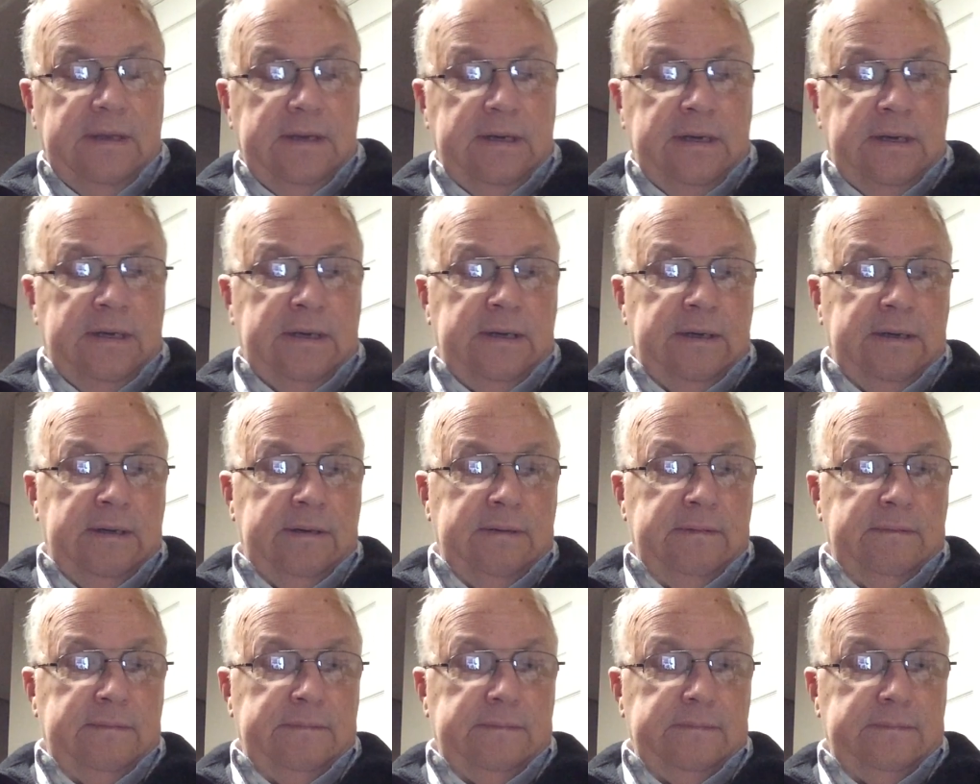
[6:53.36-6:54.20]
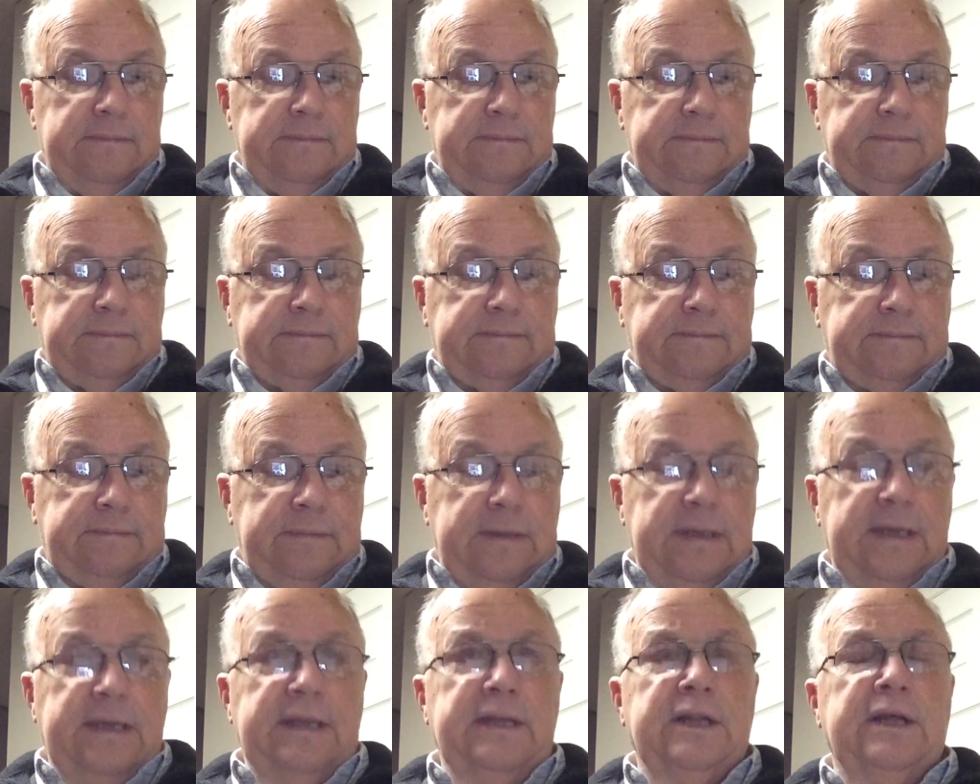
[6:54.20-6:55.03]

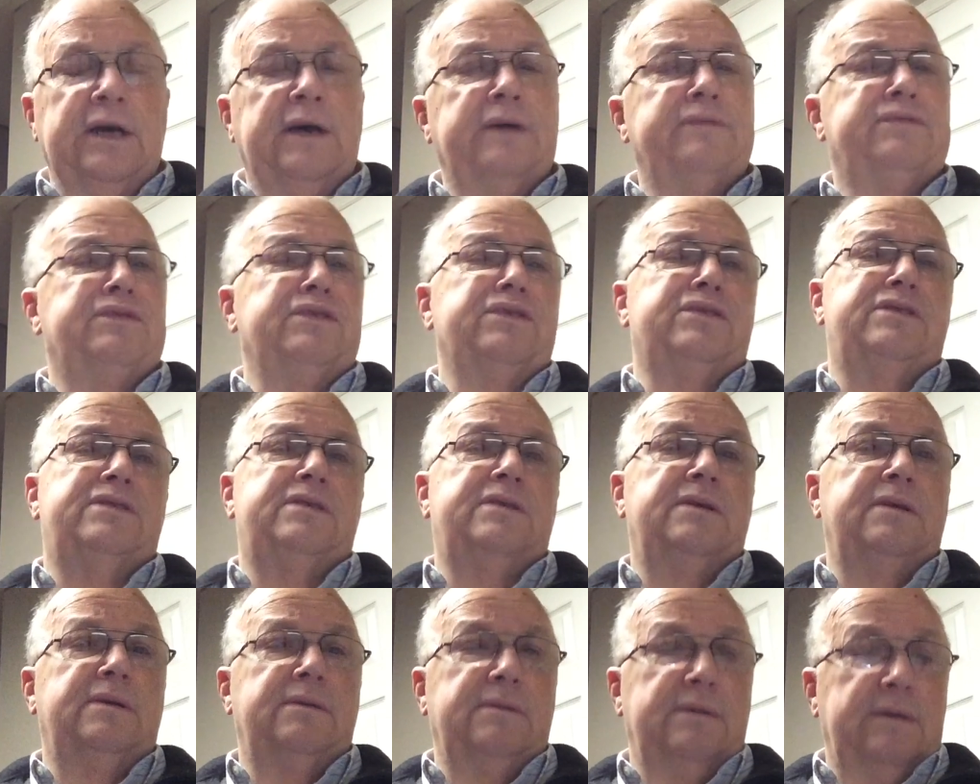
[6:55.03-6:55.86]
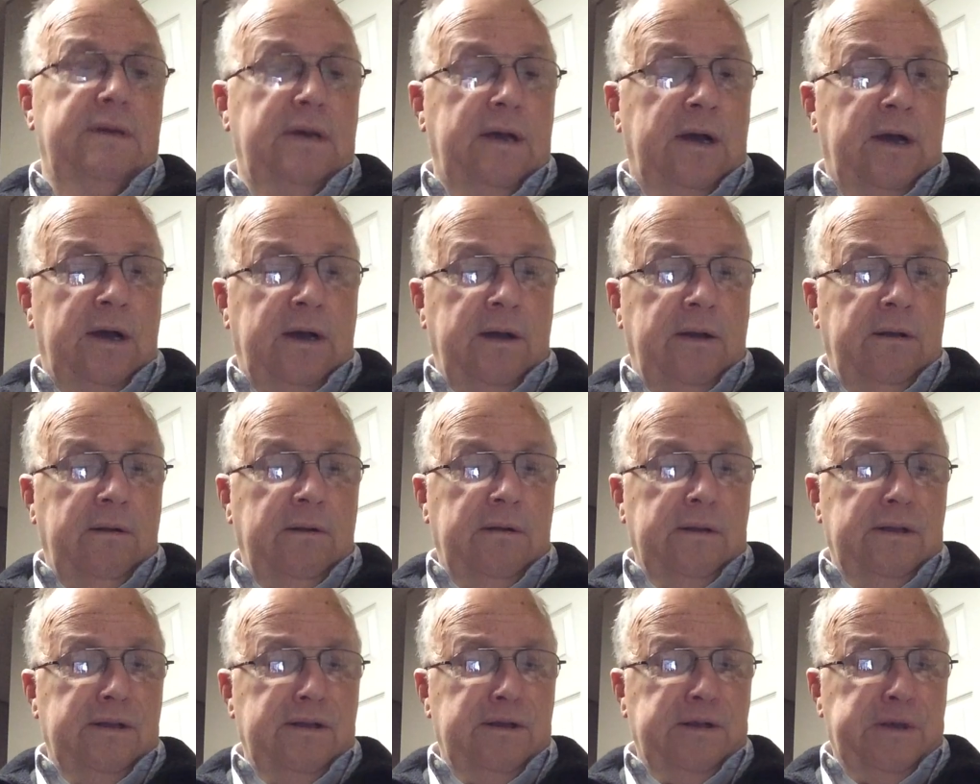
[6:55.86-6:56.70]
He loves us all